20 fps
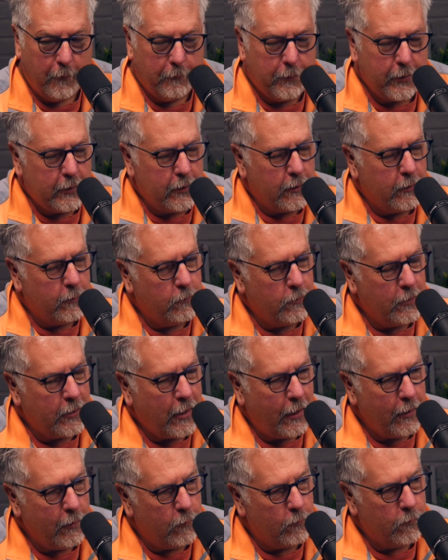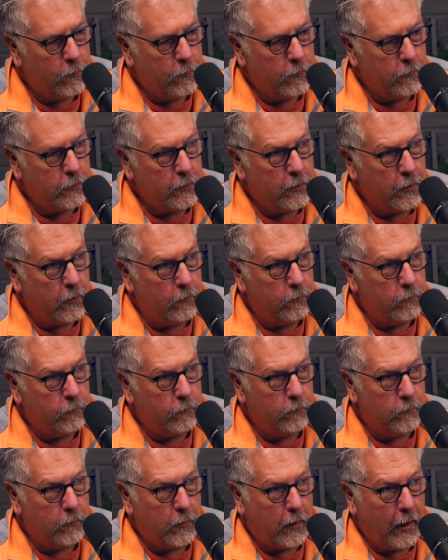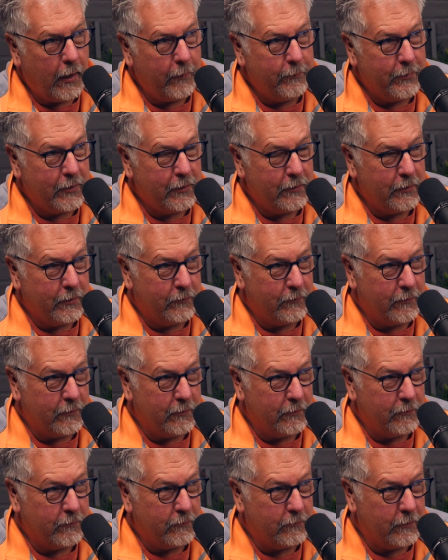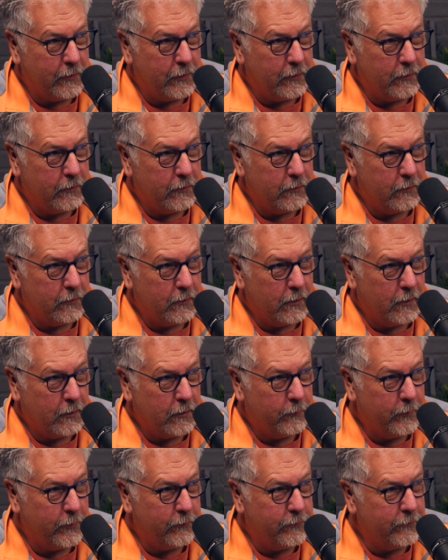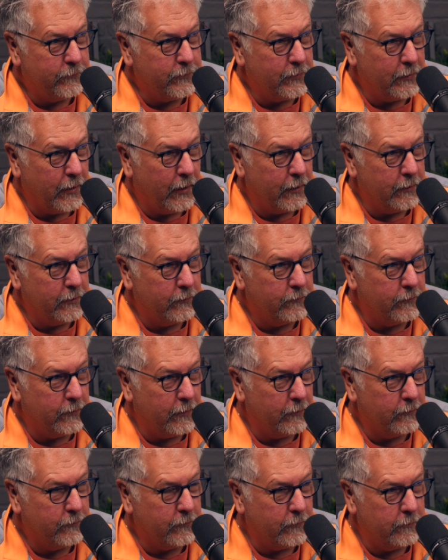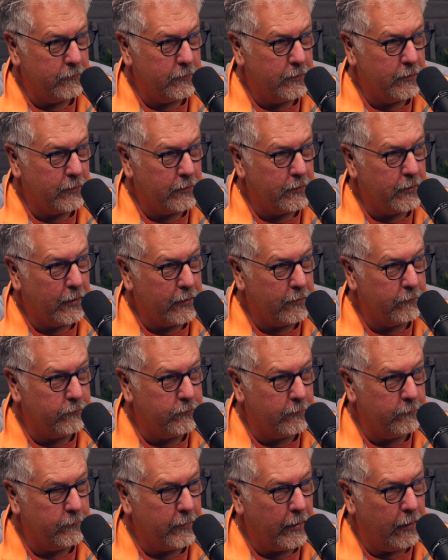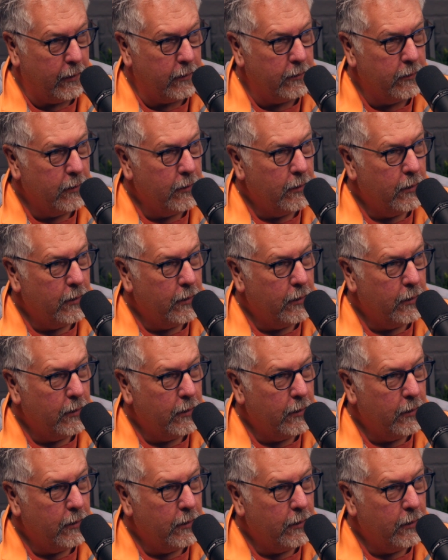But when I've been in this industry, I'm going to be 59 this year, so you can take it from there.